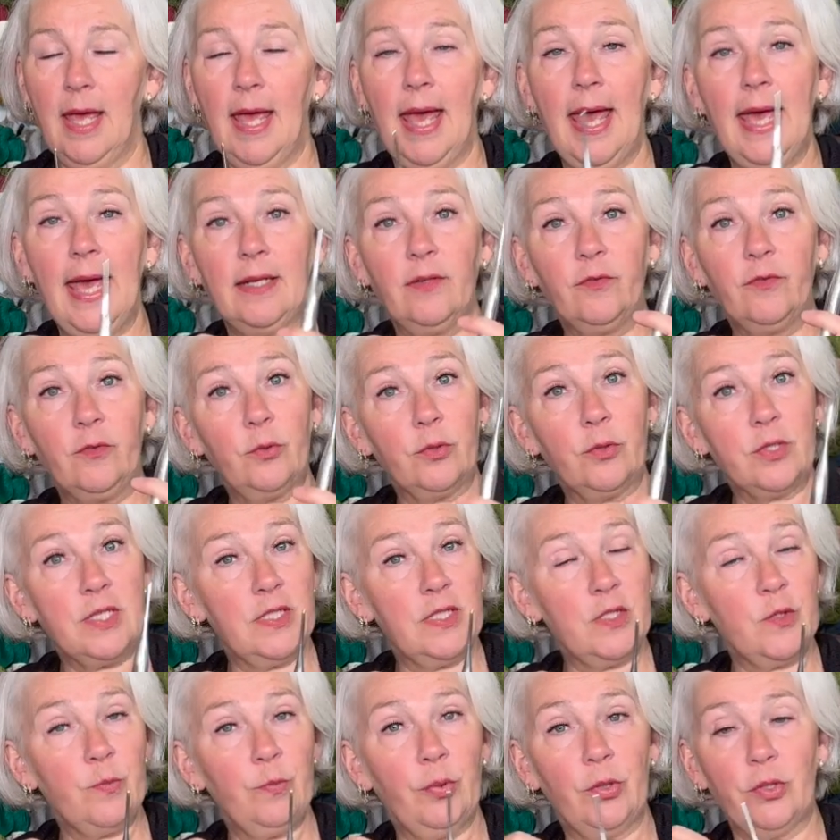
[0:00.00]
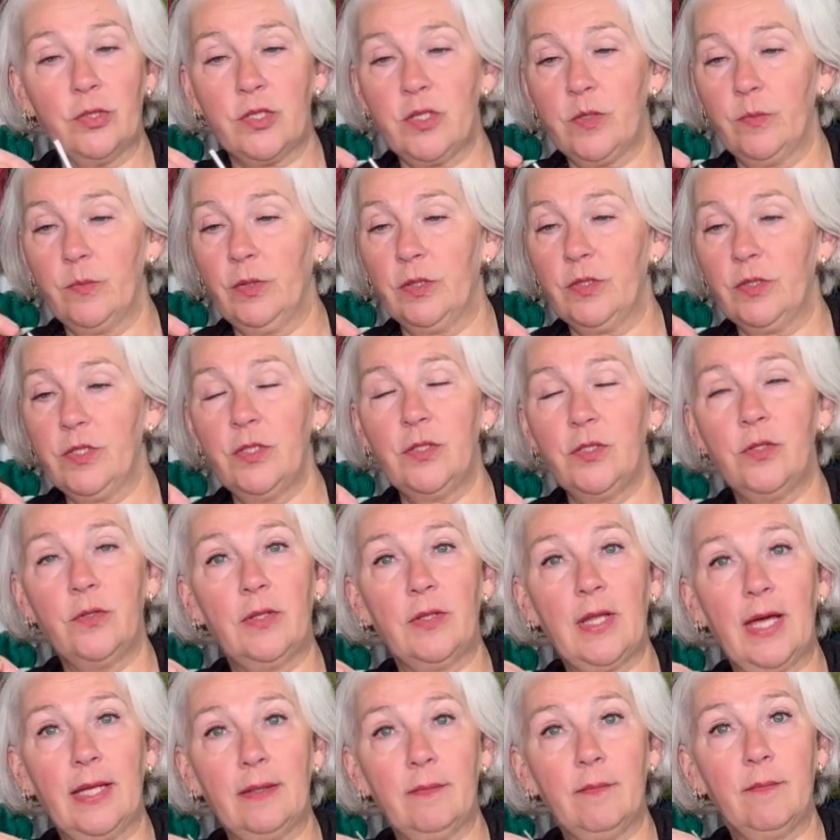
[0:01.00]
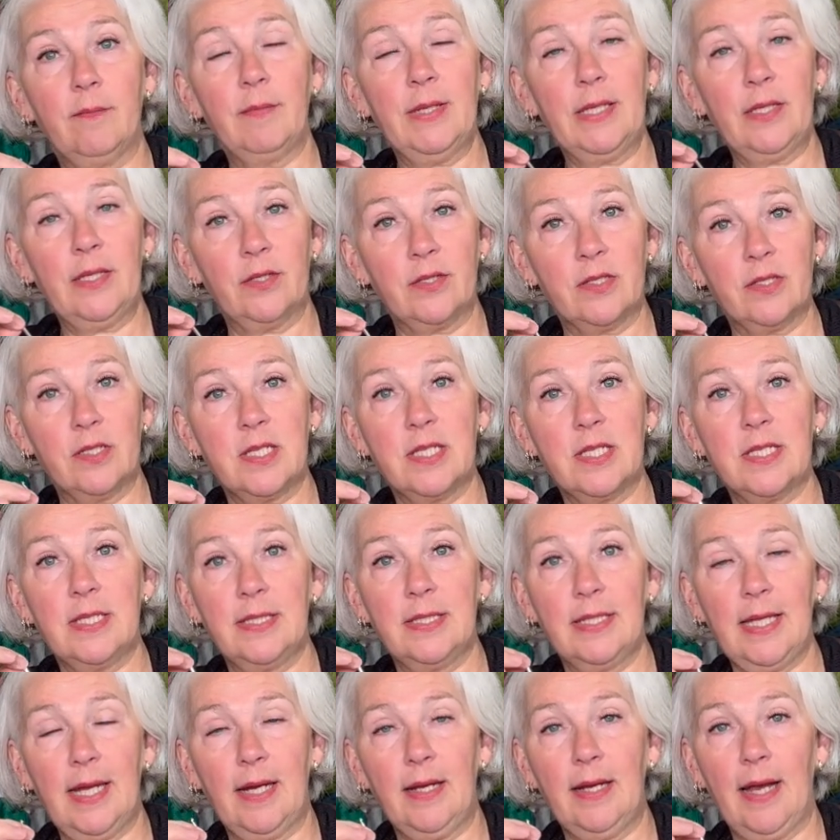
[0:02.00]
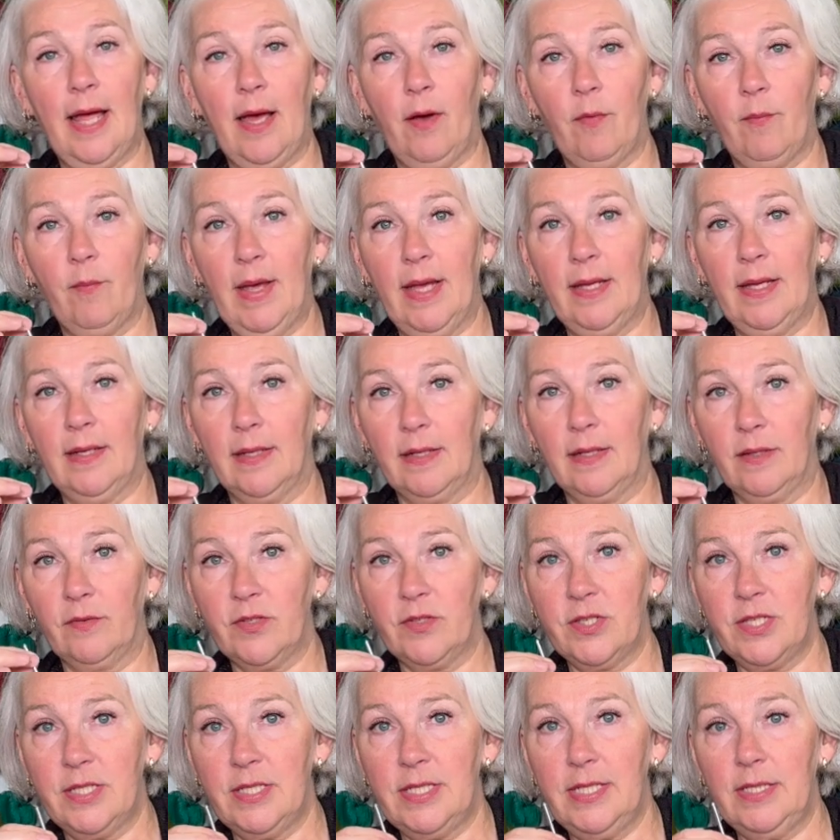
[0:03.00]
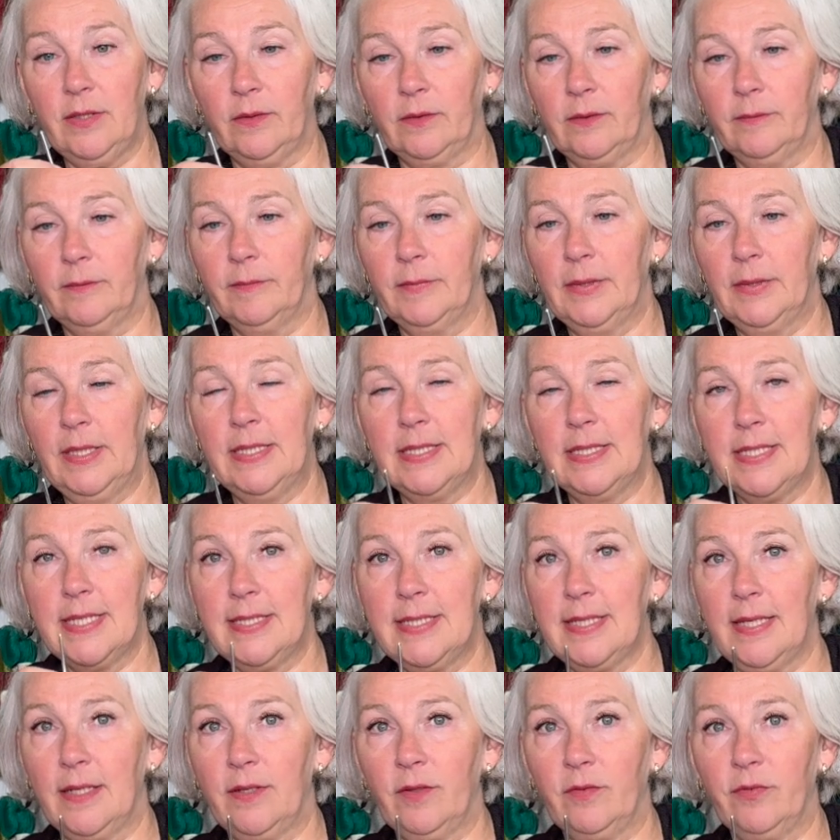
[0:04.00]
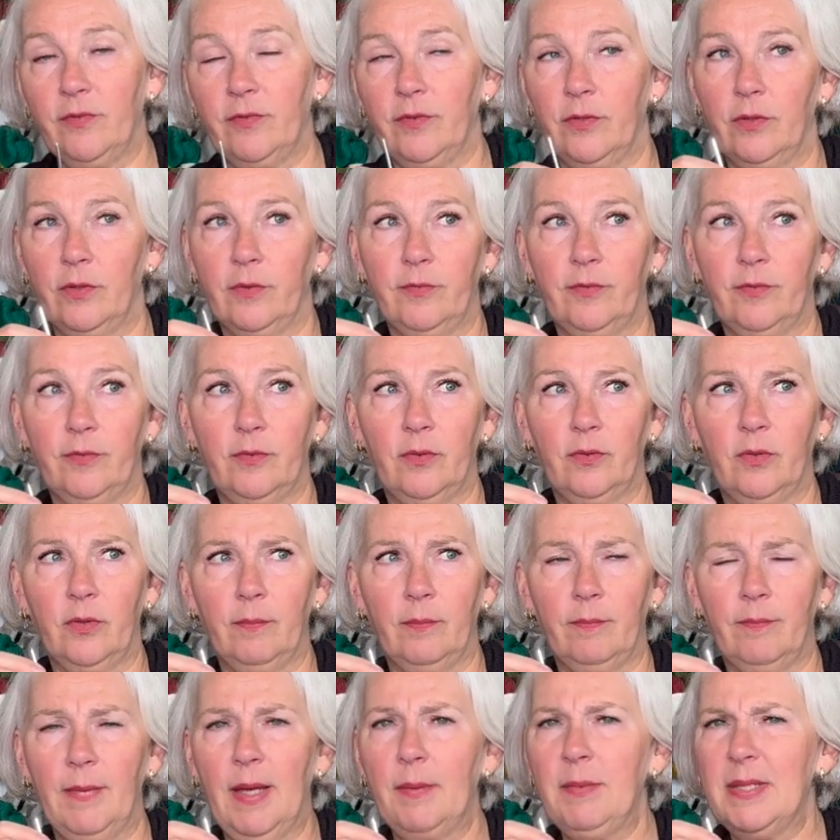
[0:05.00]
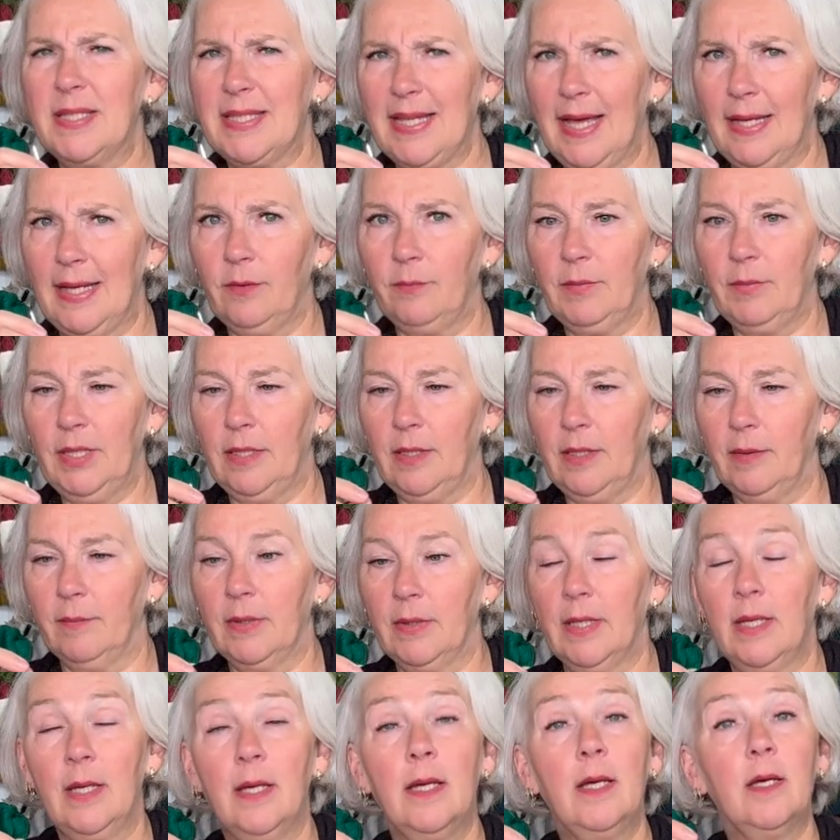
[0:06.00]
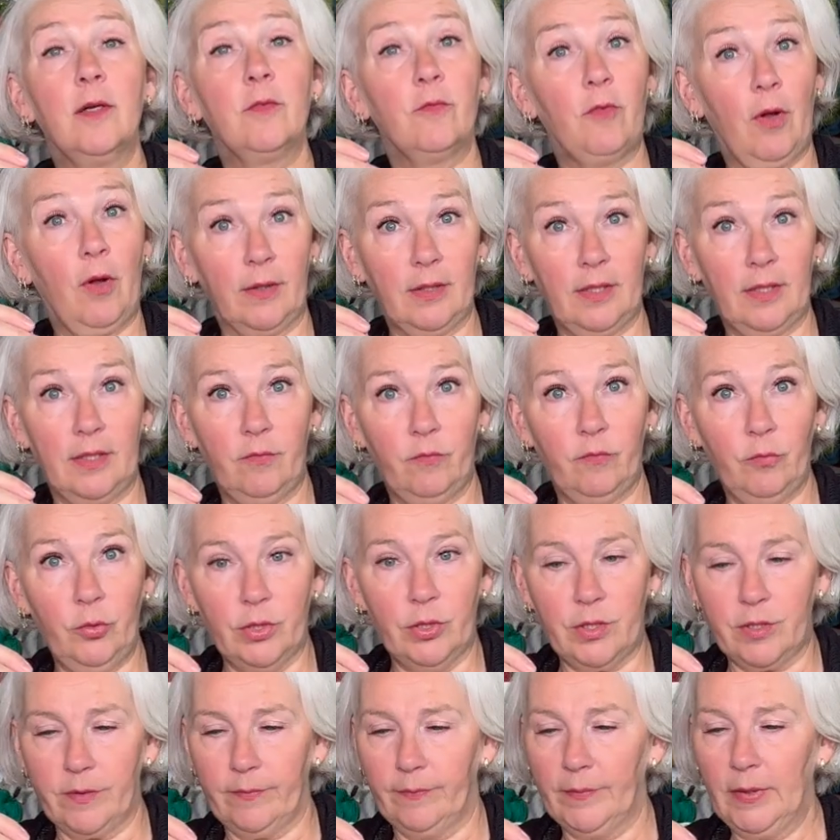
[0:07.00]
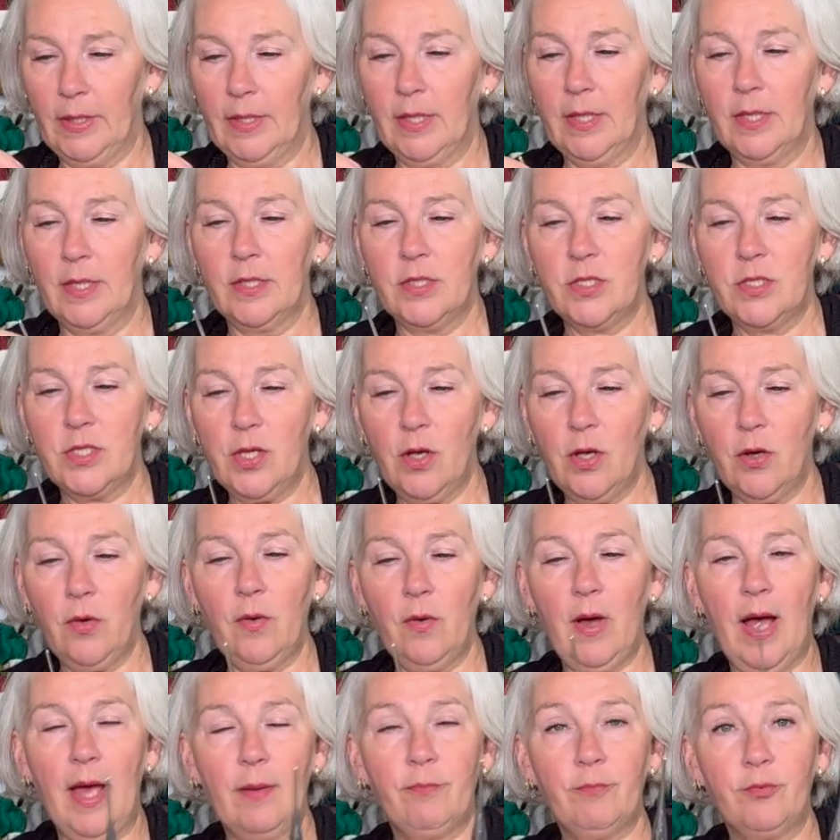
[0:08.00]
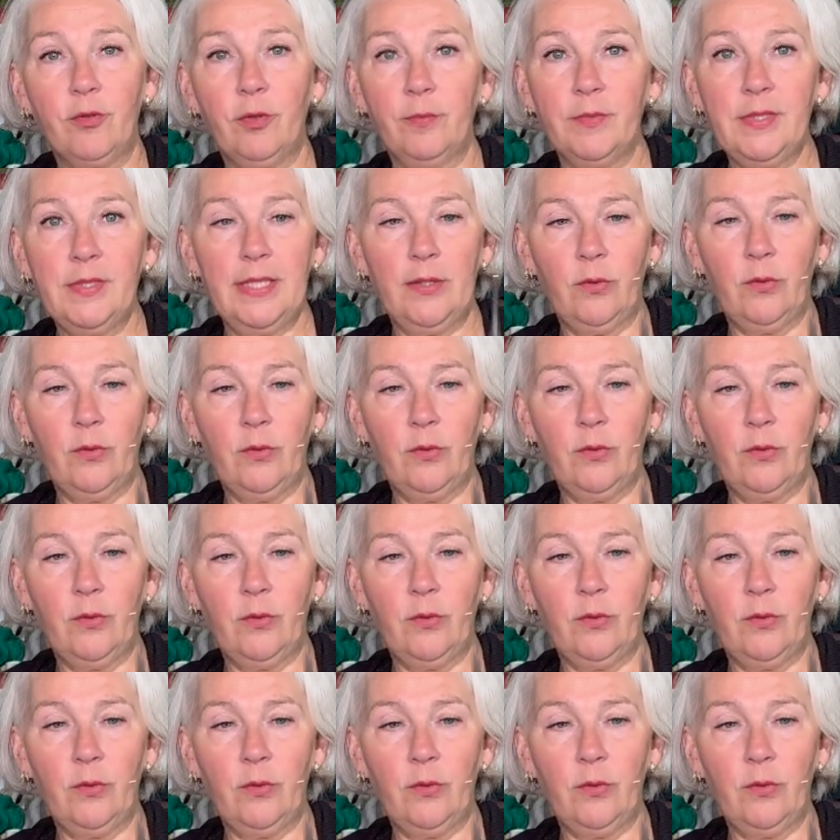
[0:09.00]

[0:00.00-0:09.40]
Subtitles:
And of course it's possible to do that because they're now made out of steel instead of, or maybe it's aluminium rather than wood. So I promptly